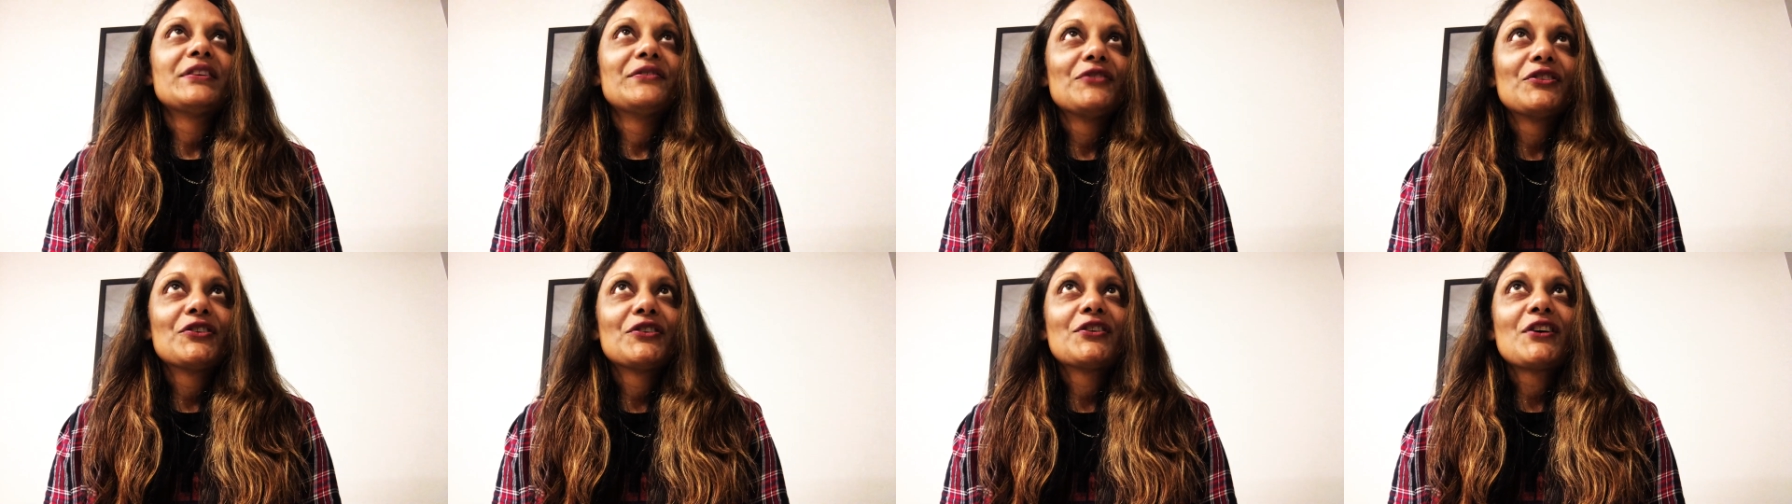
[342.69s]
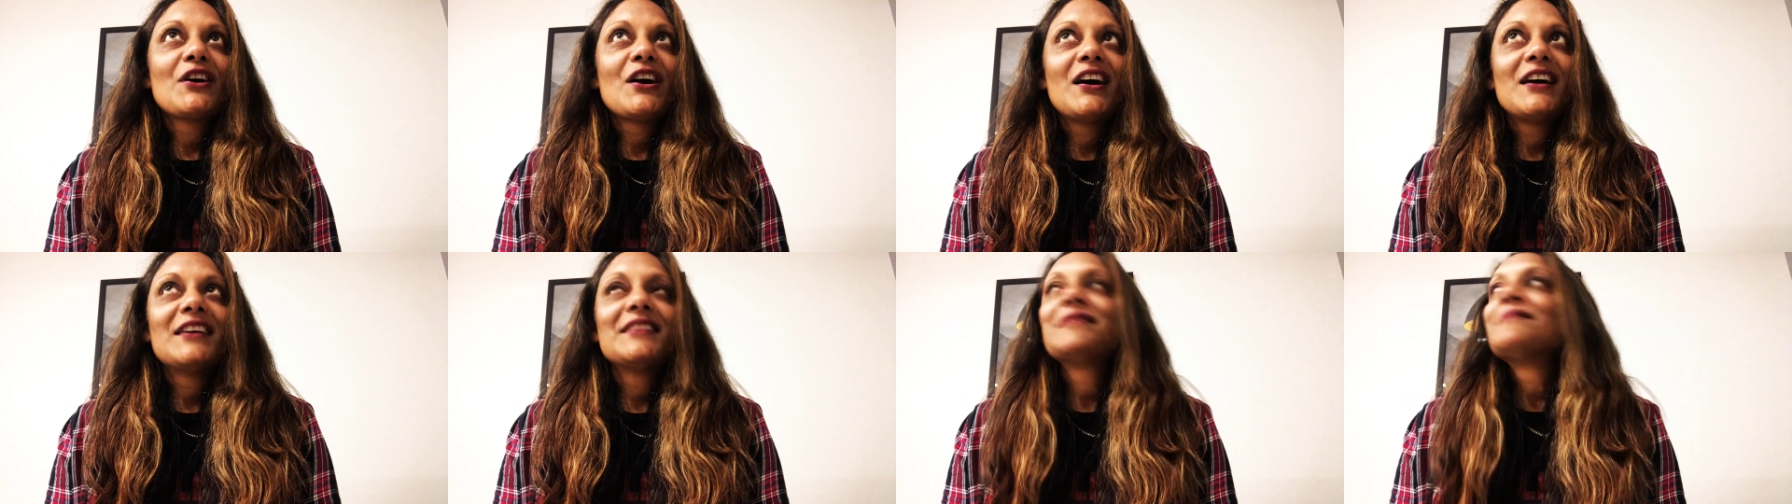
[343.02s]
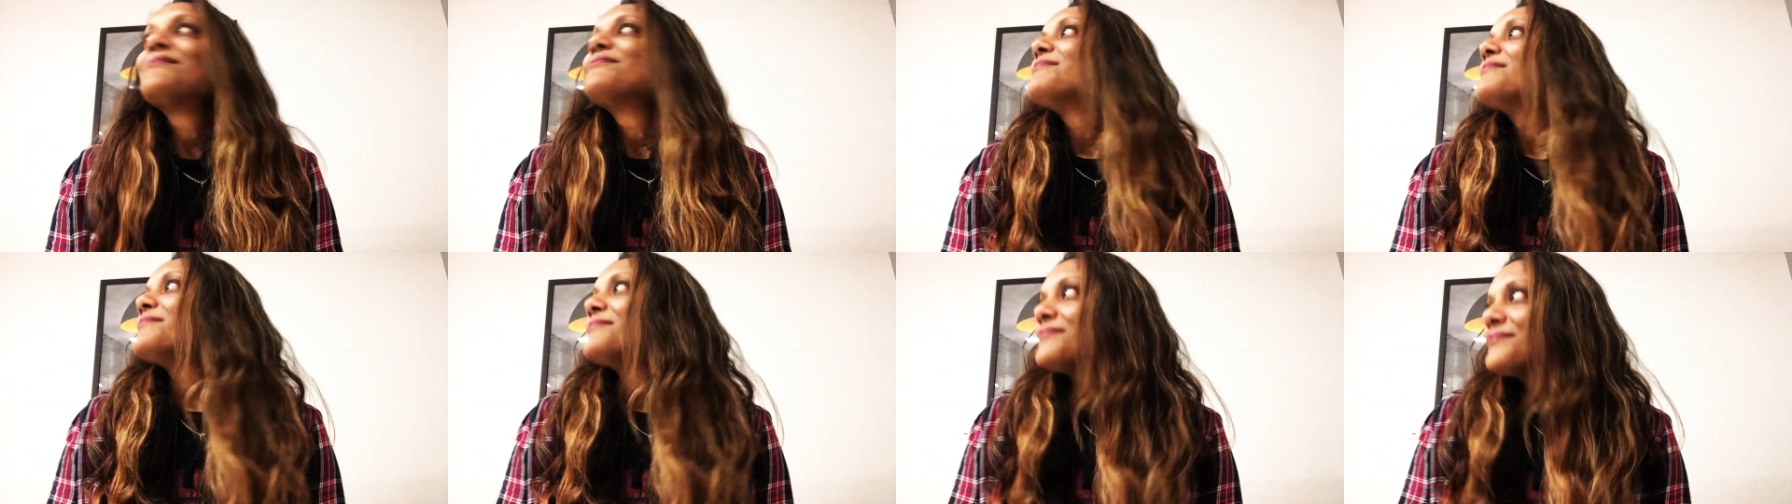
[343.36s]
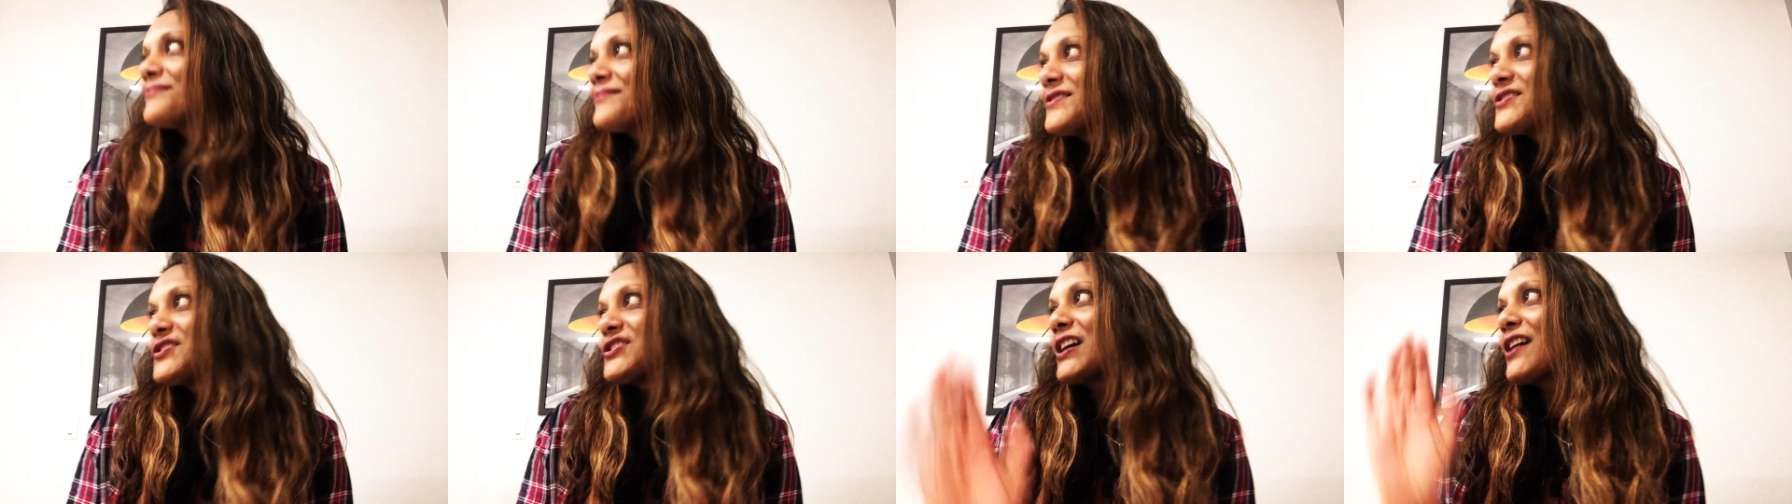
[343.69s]
it or not,
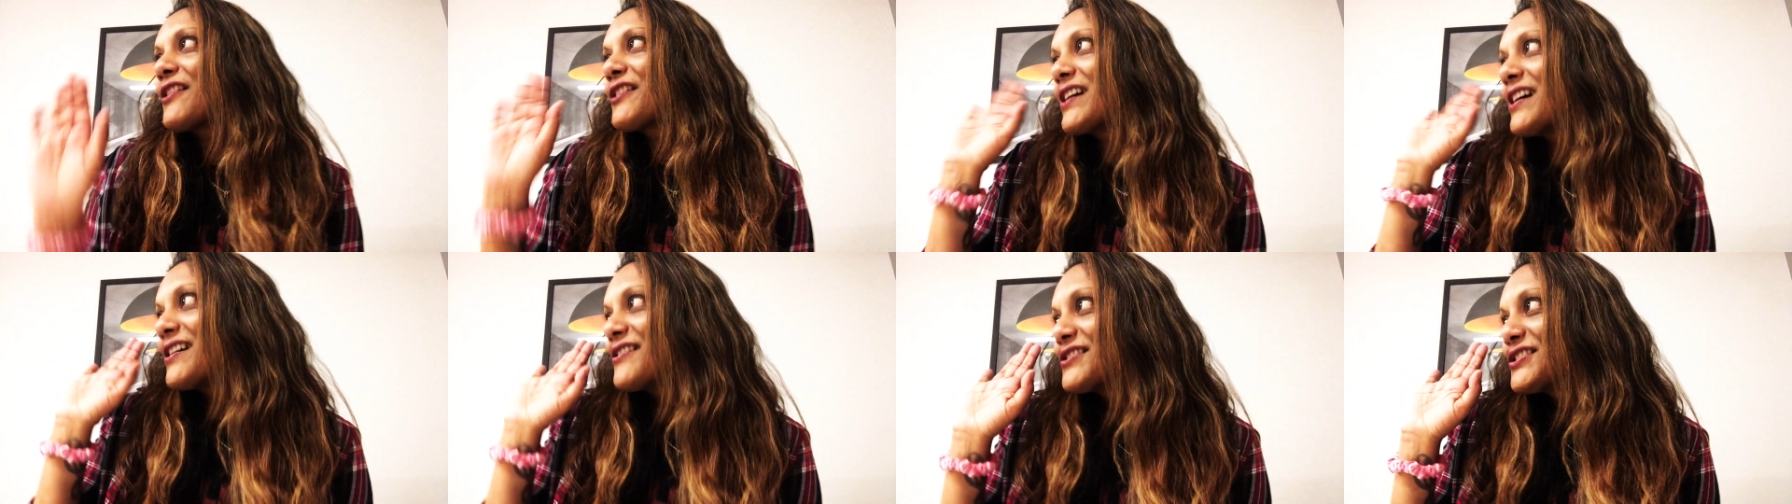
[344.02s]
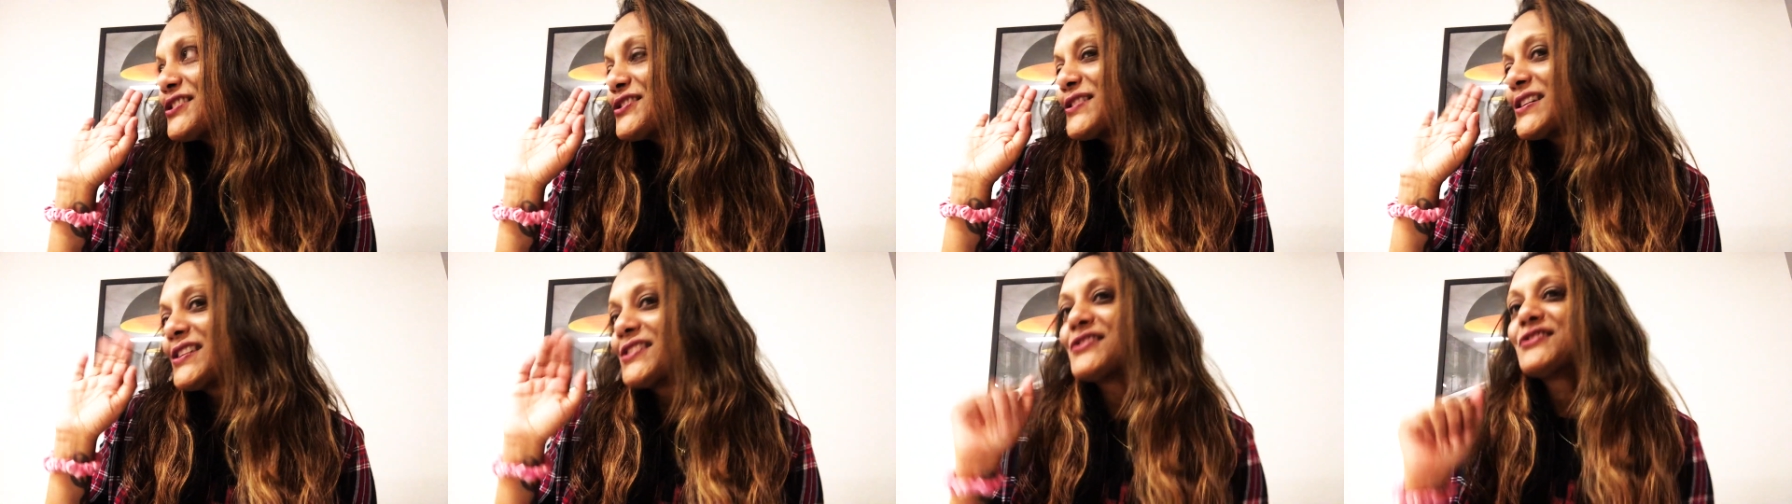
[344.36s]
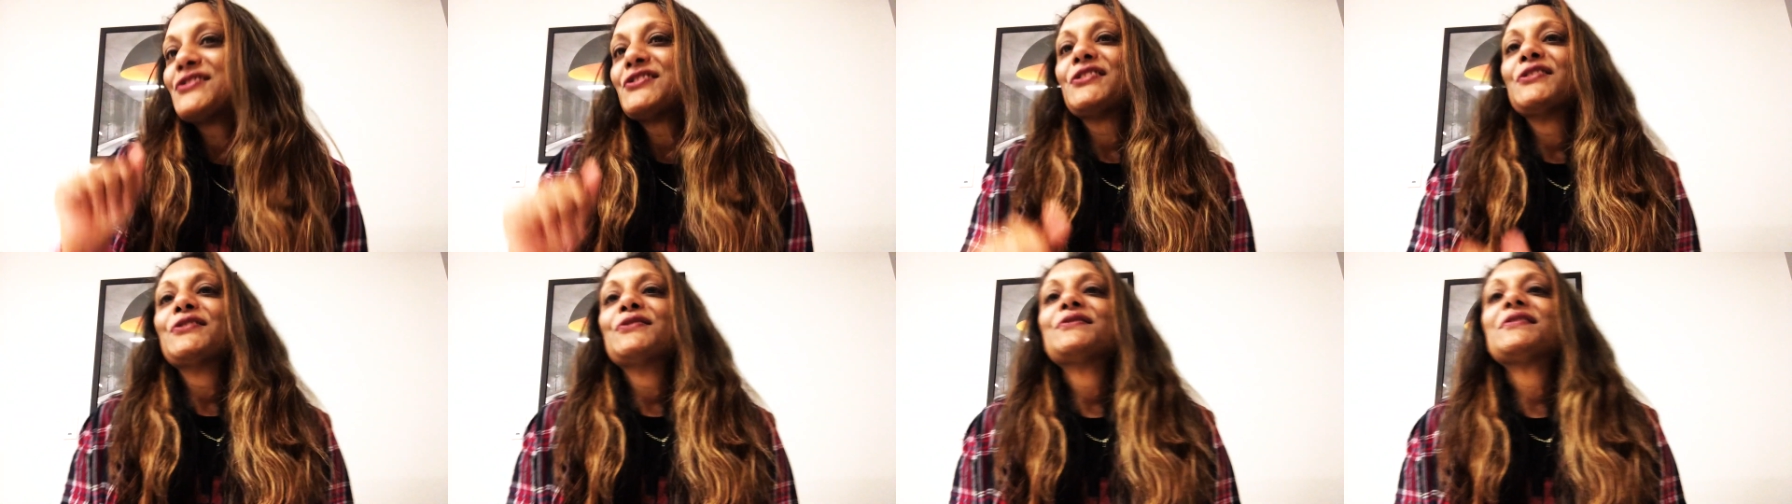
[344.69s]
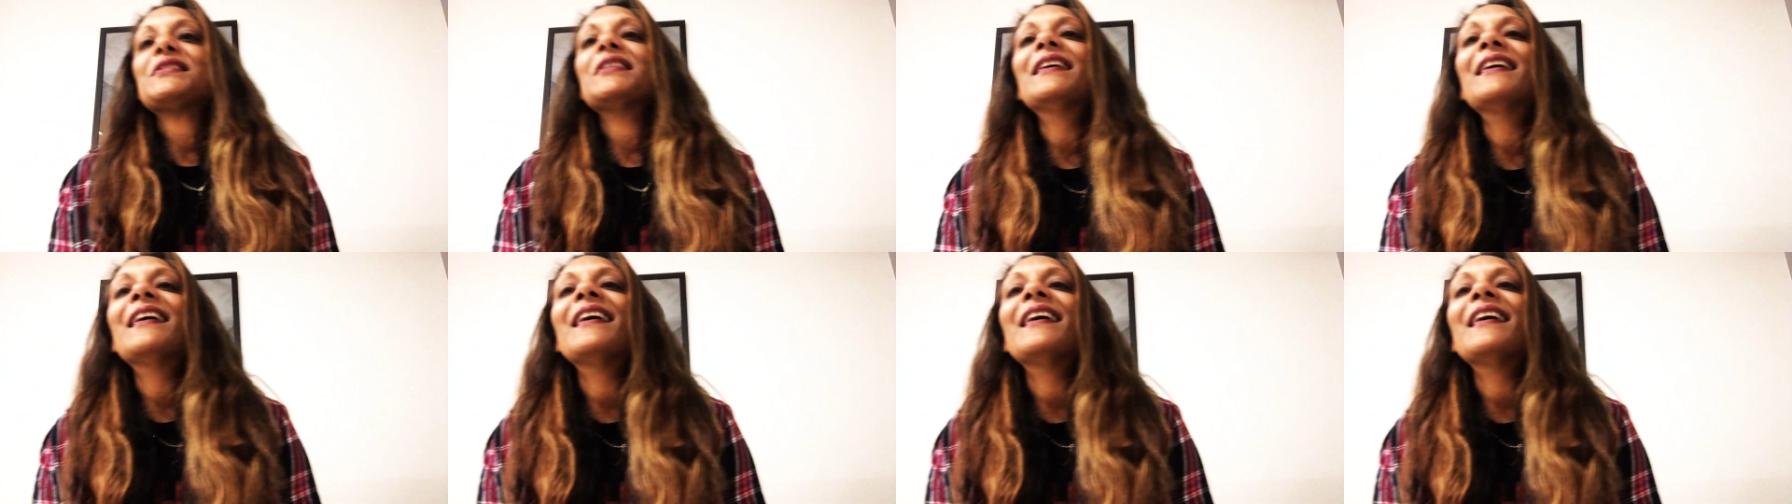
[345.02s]
shout out to Trader Joe's.